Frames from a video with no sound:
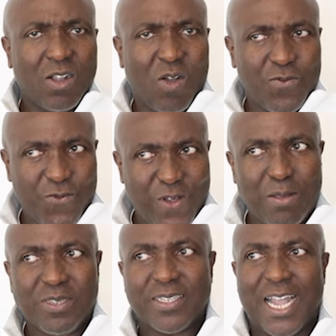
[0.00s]

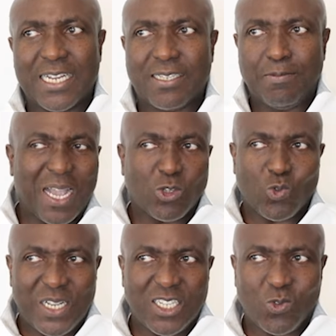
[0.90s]
confirms that by
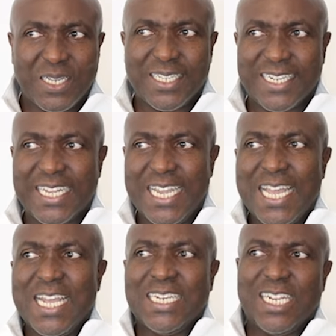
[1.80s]
2023,
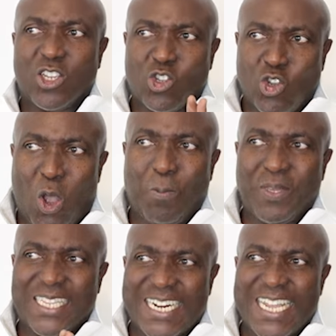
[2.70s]
the
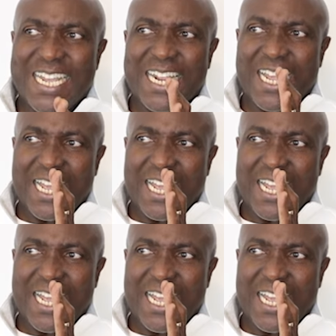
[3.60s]
top three